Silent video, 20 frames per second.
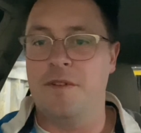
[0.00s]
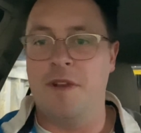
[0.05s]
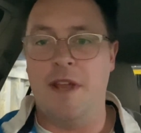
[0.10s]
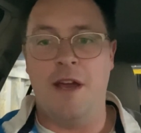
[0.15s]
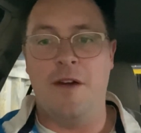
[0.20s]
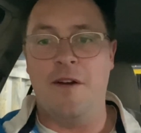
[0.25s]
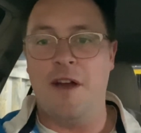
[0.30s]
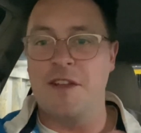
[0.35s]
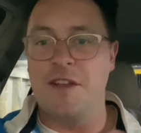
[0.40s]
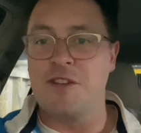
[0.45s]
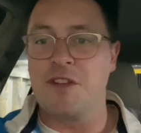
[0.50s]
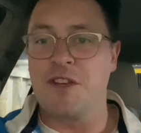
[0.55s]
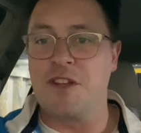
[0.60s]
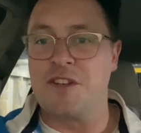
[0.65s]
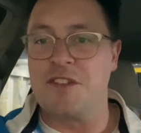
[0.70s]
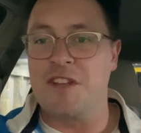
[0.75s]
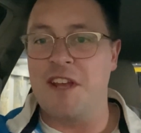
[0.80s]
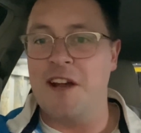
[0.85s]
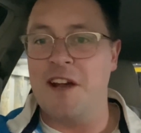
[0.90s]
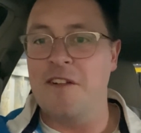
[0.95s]
Now, as you
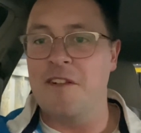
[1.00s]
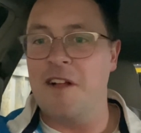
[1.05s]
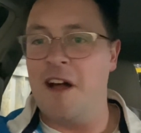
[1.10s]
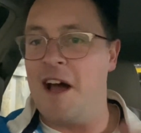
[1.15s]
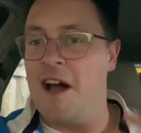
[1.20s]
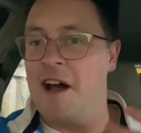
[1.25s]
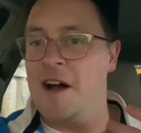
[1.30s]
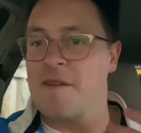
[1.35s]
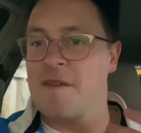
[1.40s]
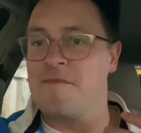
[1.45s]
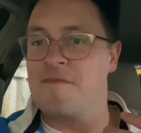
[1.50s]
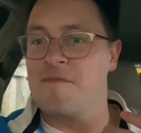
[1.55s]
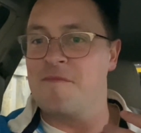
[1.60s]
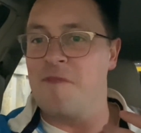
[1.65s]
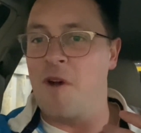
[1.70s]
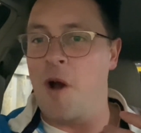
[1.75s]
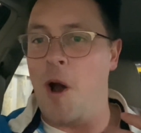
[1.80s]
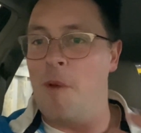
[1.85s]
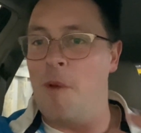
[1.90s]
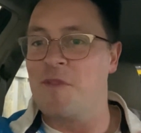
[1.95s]
can tell,
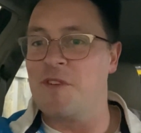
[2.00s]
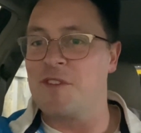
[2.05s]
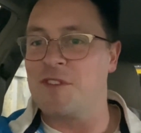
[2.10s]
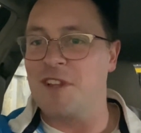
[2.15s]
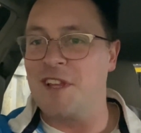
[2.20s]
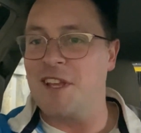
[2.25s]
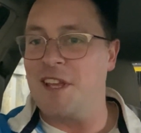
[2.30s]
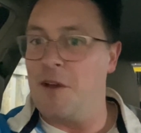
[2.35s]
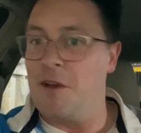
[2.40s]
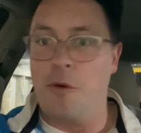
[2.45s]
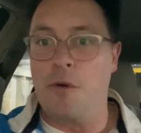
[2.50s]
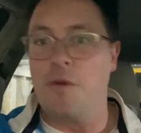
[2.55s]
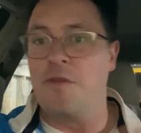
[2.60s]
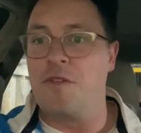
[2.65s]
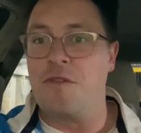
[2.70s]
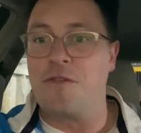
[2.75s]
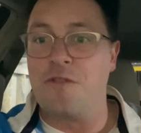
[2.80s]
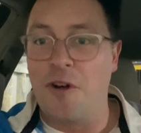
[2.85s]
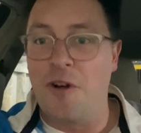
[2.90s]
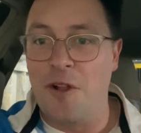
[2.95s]
obviously, or if
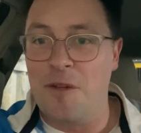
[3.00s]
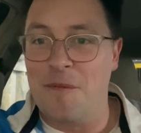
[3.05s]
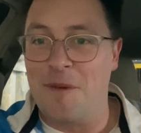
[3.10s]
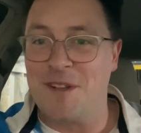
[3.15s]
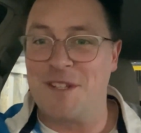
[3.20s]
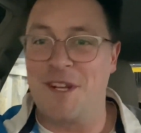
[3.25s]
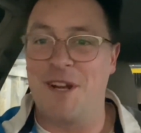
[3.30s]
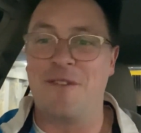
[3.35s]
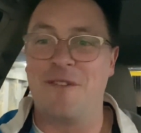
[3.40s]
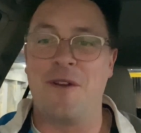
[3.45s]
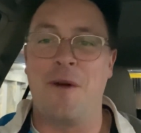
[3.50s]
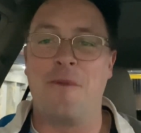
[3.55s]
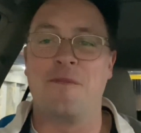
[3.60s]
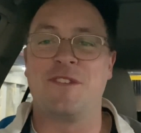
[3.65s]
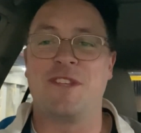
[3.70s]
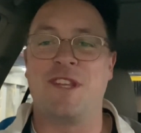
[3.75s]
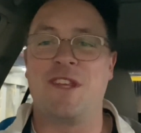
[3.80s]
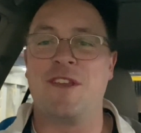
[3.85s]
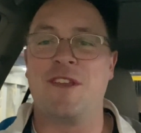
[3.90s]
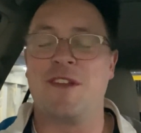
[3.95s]
you follow my channel,
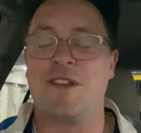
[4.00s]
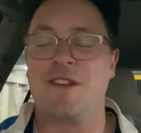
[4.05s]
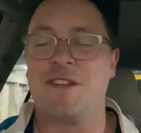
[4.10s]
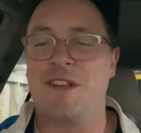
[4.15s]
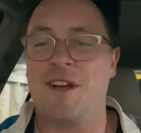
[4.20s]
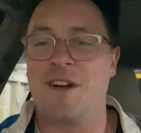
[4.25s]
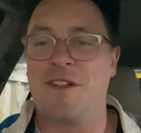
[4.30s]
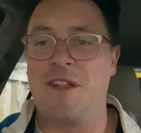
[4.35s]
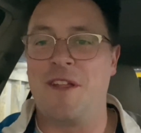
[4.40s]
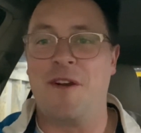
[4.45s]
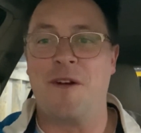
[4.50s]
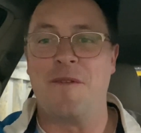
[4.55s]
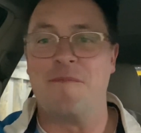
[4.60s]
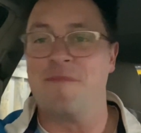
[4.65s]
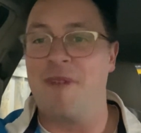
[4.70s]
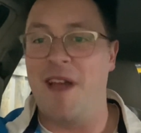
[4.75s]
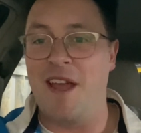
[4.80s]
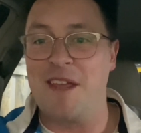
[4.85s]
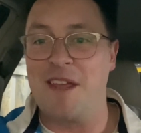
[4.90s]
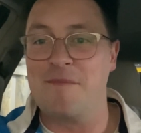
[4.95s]
obviously you can tell that I'm
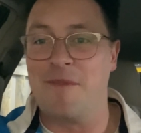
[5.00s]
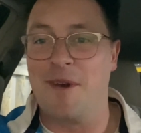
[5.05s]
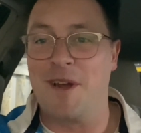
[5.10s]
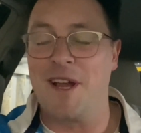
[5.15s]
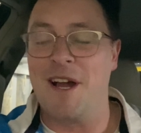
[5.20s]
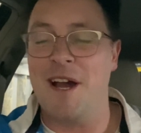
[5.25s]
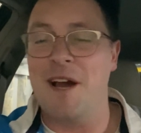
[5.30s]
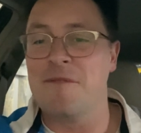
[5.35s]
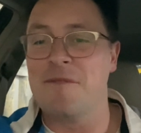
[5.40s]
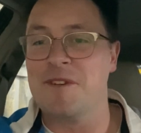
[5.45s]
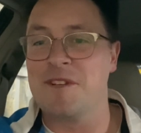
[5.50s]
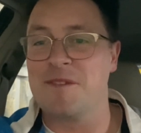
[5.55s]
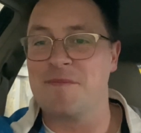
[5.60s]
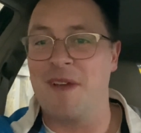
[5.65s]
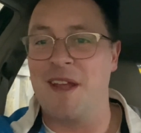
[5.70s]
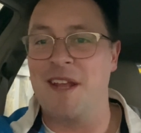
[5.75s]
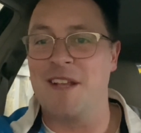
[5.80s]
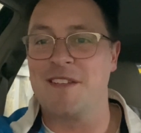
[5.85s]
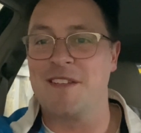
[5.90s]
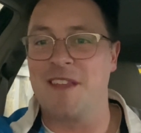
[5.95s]
back in my car, which
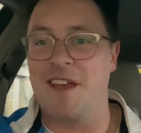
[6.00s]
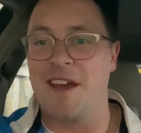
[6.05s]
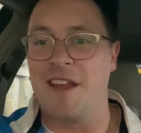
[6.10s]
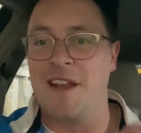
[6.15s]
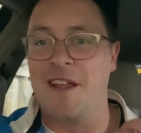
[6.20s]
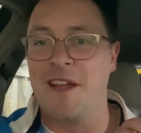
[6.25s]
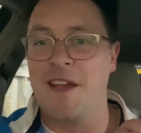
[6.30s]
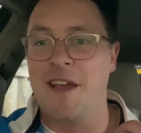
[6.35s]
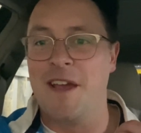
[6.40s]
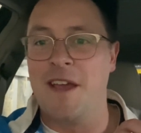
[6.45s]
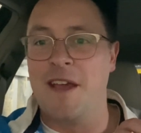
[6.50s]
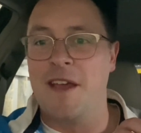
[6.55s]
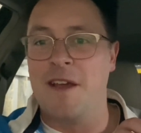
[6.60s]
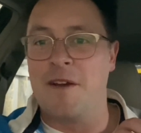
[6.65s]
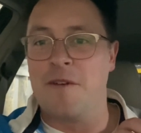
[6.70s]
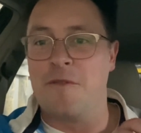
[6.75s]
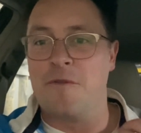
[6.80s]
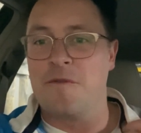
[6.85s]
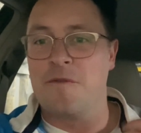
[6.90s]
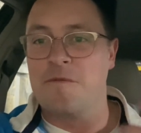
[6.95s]
means that
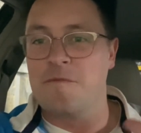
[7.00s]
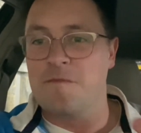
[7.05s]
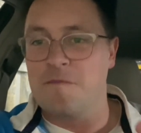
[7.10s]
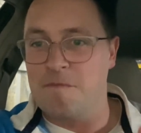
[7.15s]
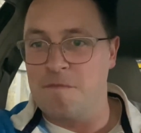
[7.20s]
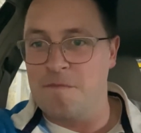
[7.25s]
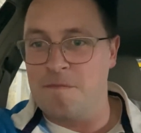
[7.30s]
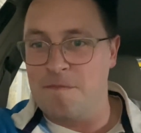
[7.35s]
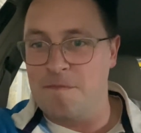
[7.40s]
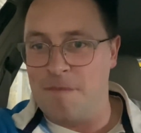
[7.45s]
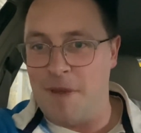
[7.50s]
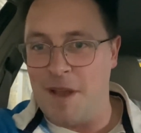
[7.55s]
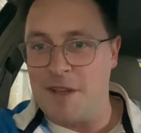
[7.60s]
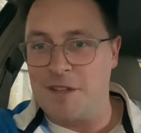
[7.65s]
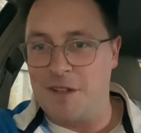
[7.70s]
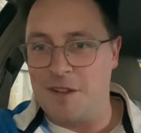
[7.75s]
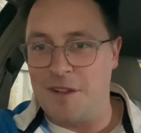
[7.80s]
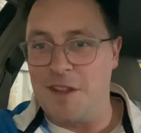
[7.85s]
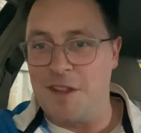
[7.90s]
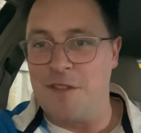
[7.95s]

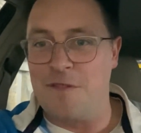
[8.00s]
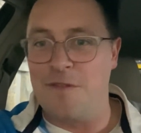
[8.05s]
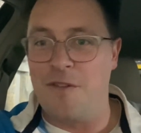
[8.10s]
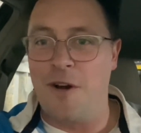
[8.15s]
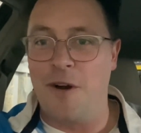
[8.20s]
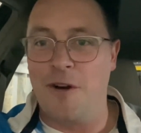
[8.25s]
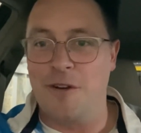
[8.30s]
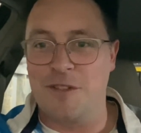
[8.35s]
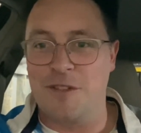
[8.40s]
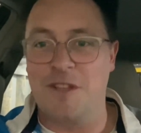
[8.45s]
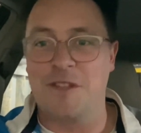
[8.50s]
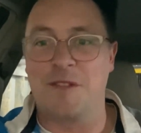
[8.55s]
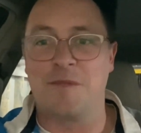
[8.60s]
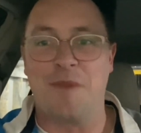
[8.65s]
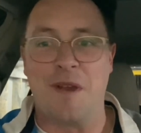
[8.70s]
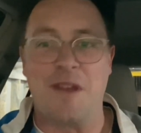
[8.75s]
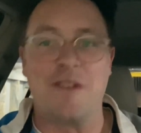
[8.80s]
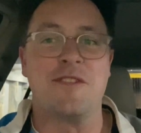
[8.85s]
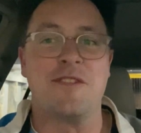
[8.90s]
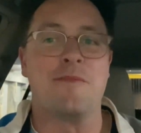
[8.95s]
basically the virus has
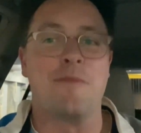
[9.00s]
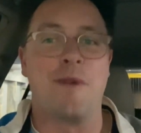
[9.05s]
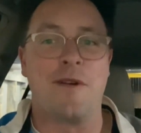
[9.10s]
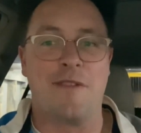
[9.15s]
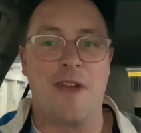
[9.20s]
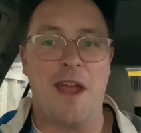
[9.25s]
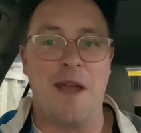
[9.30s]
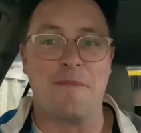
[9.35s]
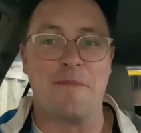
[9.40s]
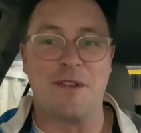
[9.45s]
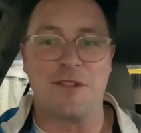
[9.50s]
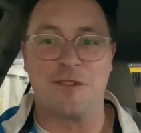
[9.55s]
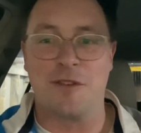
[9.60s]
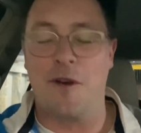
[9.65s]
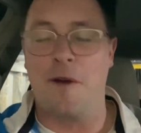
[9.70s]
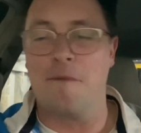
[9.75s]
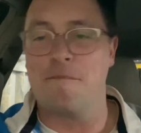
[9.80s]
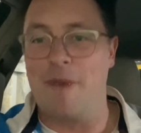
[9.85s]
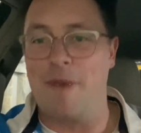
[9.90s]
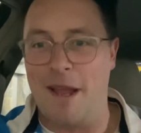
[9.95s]
spread to my family. So
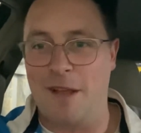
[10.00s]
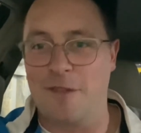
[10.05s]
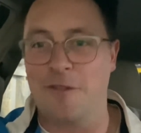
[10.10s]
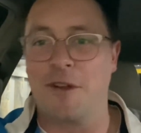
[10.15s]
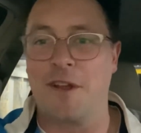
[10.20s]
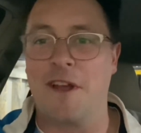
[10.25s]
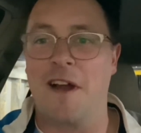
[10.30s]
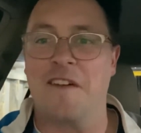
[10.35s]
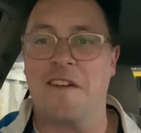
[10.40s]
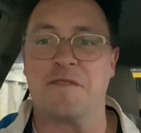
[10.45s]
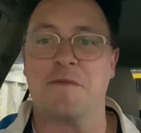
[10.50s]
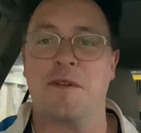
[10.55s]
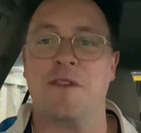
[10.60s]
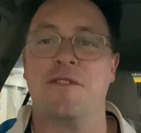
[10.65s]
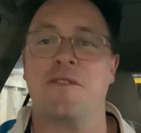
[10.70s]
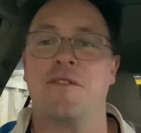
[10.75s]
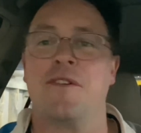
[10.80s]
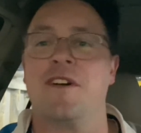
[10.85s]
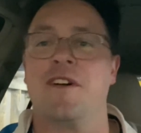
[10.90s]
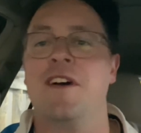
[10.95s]
I'm back looking after my
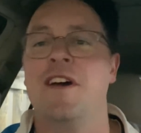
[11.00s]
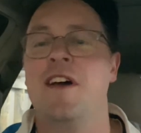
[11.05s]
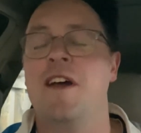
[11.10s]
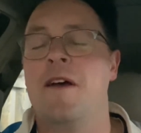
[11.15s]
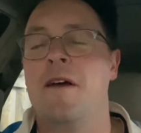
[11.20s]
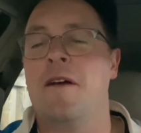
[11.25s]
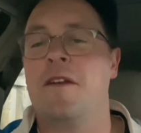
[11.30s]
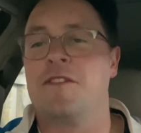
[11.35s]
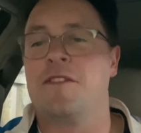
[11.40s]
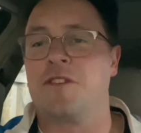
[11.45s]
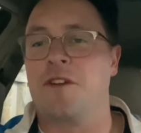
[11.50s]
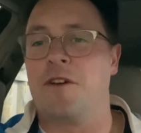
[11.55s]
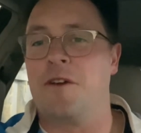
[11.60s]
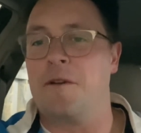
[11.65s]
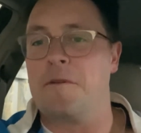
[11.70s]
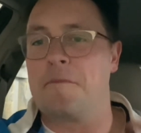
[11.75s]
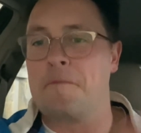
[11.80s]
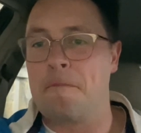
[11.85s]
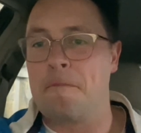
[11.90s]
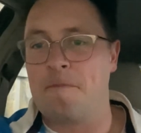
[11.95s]
daughter.
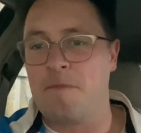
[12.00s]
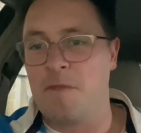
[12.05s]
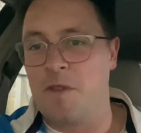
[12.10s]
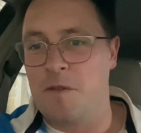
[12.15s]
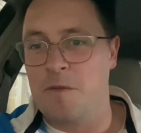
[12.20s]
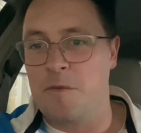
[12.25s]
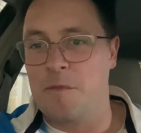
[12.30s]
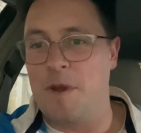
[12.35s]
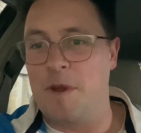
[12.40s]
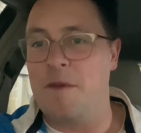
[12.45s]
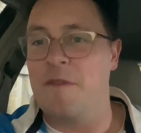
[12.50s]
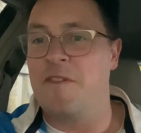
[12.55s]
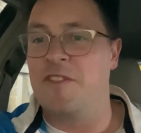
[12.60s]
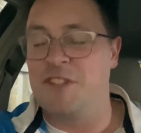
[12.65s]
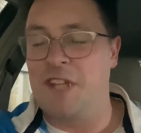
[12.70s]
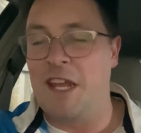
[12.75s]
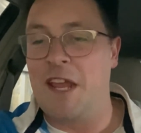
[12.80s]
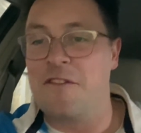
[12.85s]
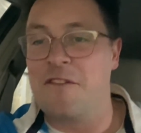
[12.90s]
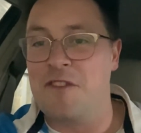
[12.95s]
So we'll be
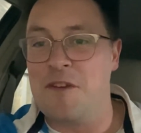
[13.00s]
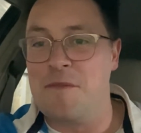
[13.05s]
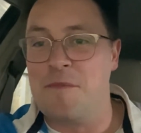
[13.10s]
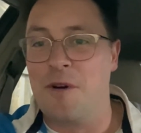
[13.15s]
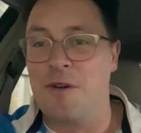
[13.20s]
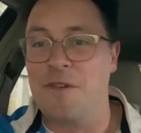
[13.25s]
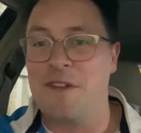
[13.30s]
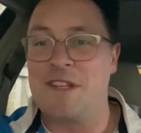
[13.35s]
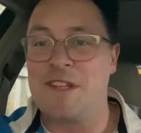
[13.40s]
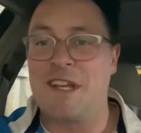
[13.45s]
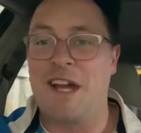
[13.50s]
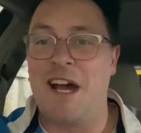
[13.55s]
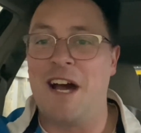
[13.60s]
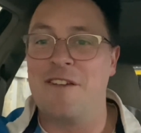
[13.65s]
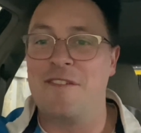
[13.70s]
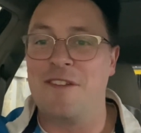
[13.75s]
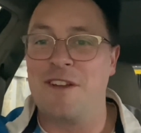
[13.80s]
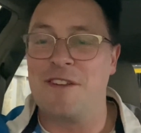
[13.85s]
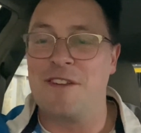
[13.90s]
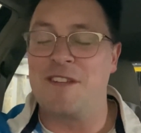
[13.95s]
seeing a few more of these
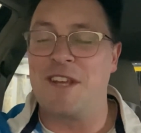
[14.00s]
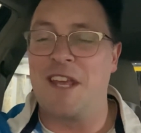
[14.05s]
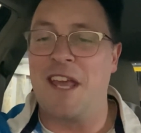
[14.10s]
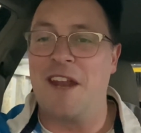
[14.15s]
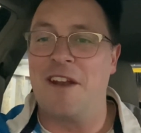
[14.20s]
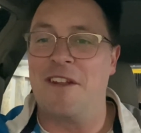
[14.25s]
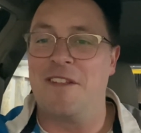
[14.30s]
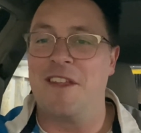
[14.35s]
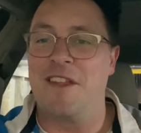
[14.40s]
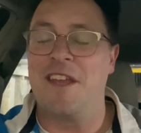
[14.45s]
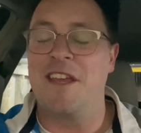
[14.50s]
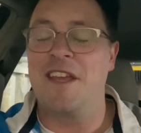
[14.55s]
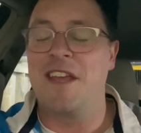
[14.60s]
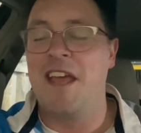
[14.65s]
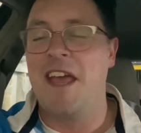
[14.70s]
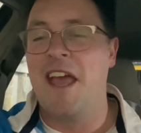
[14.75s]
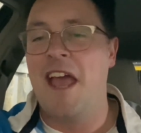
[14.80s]
car videos again, I think.